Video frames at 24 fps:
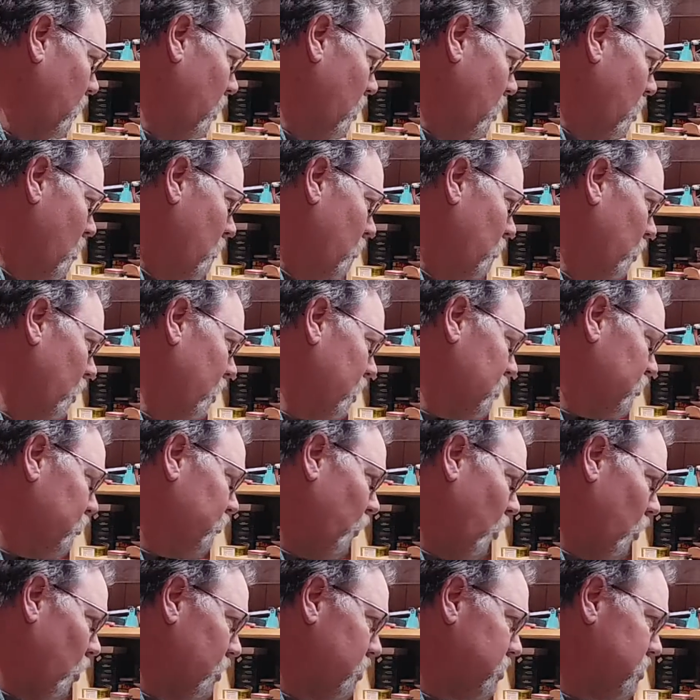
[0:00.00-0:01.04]
But as
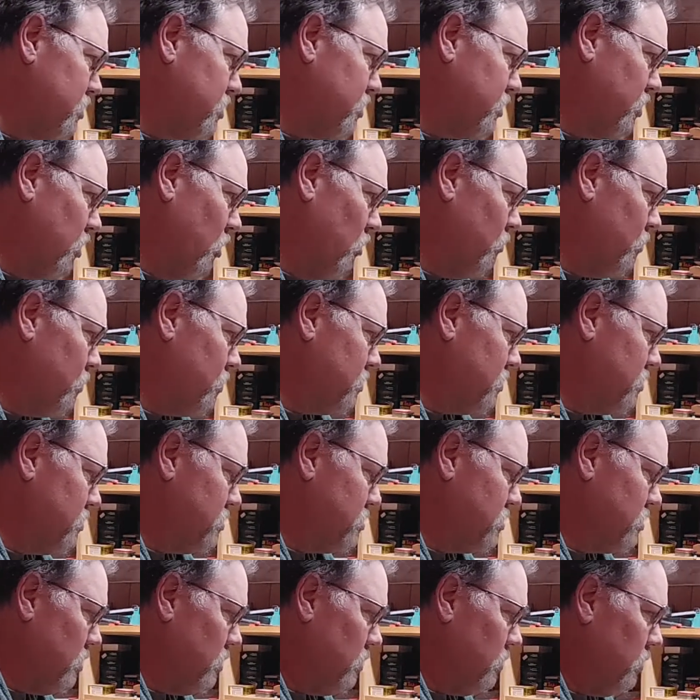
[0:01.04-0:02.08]
far as the scope is
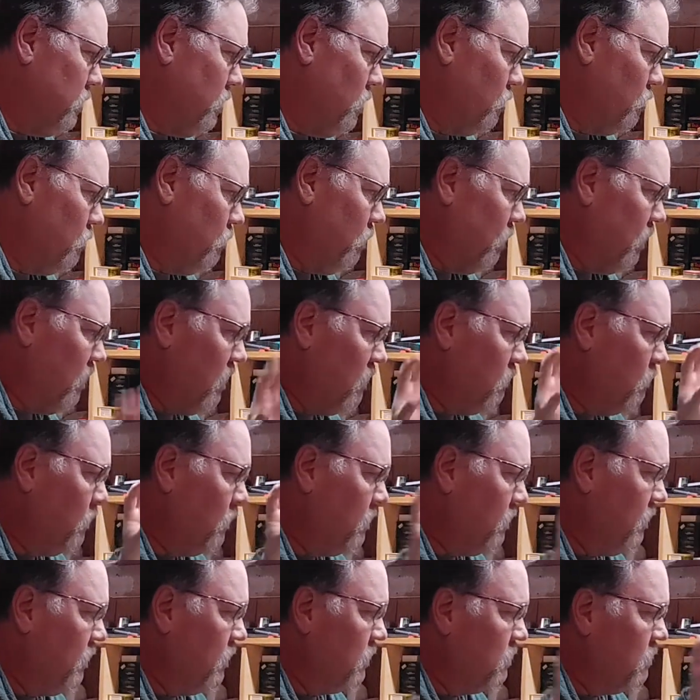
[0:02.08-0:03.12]
concerned, to begin with
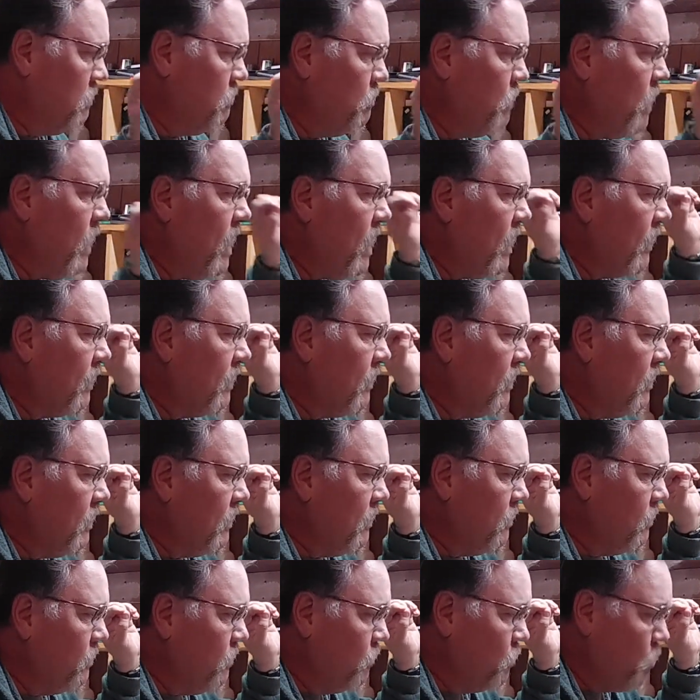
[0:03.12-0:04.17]
here at the back,
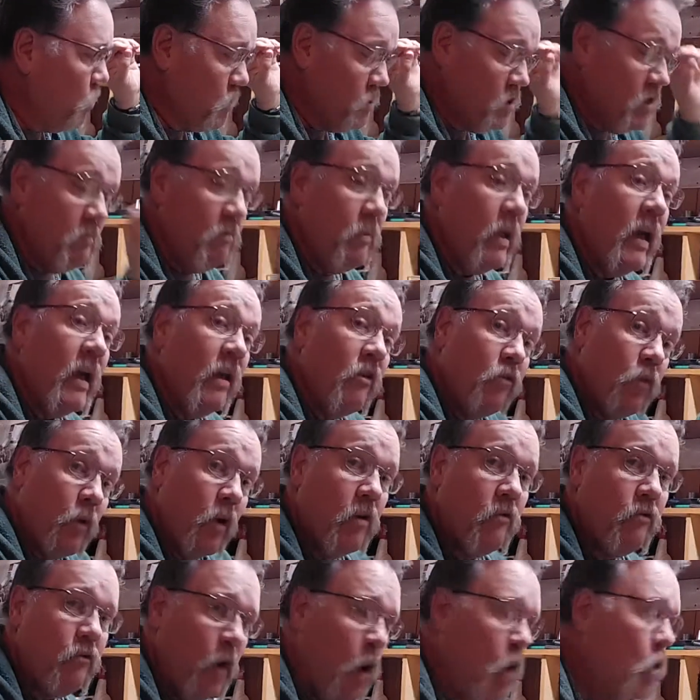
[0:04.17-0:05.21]
of course it being
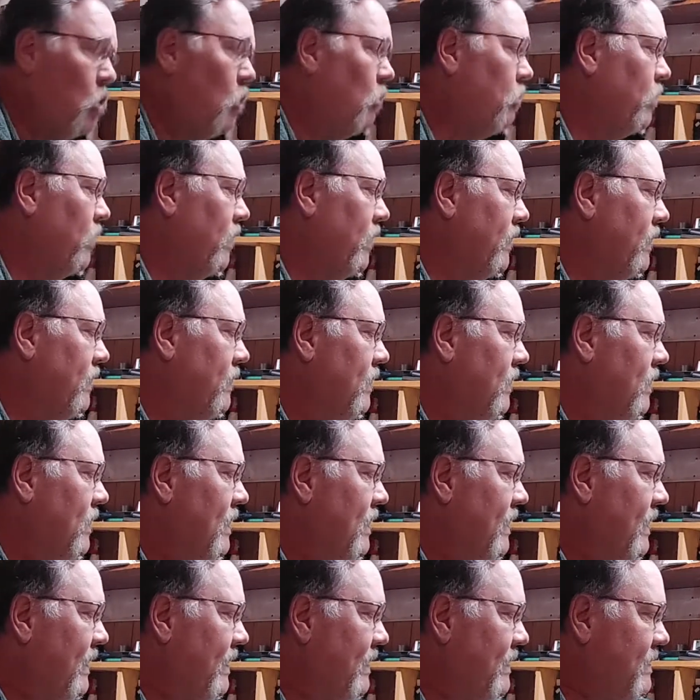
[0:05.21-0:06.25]
front focal plane,
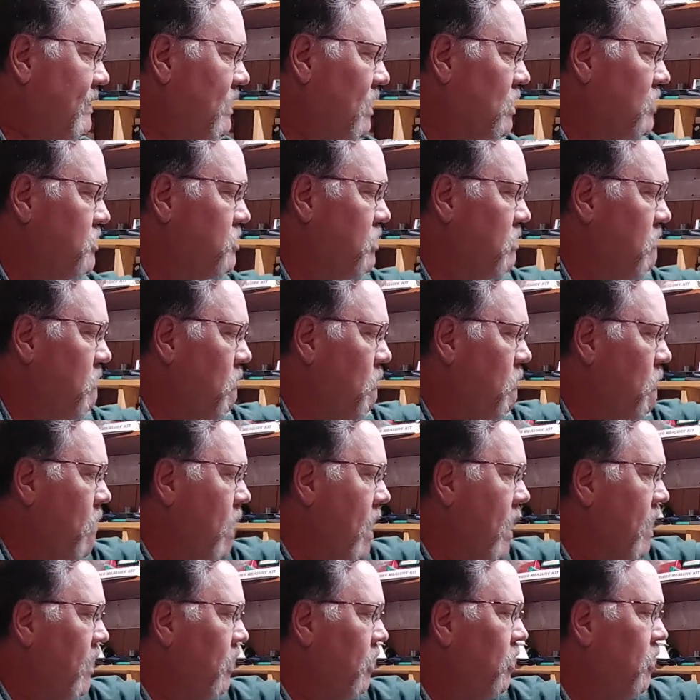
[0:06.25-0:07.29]
it doesn't
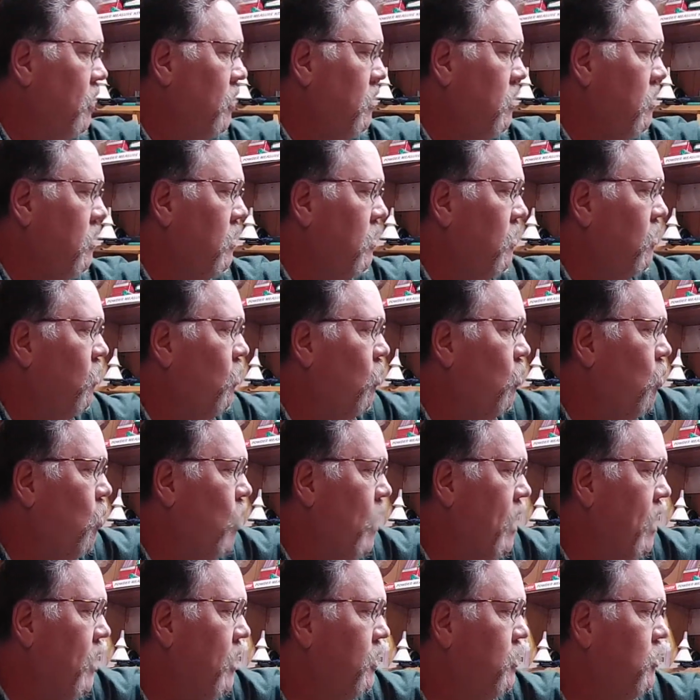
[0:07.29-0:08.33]
matter
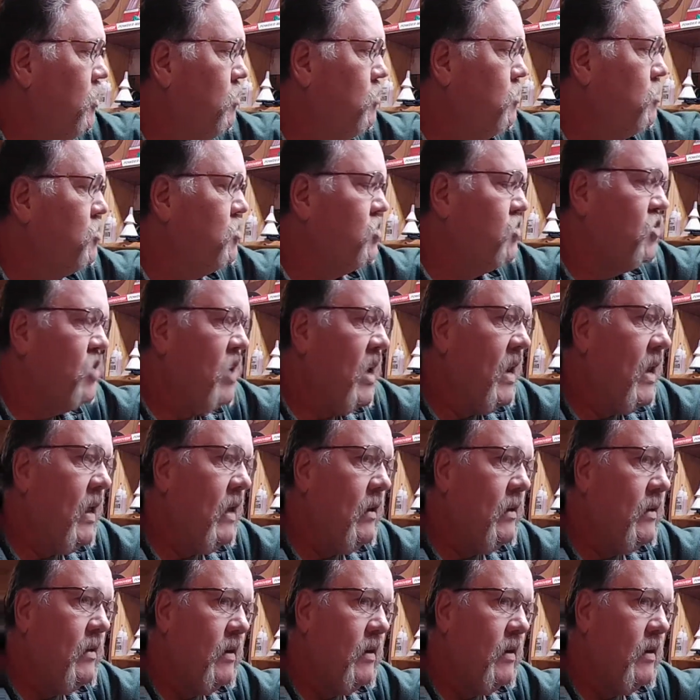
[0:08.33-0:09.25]
where you set it,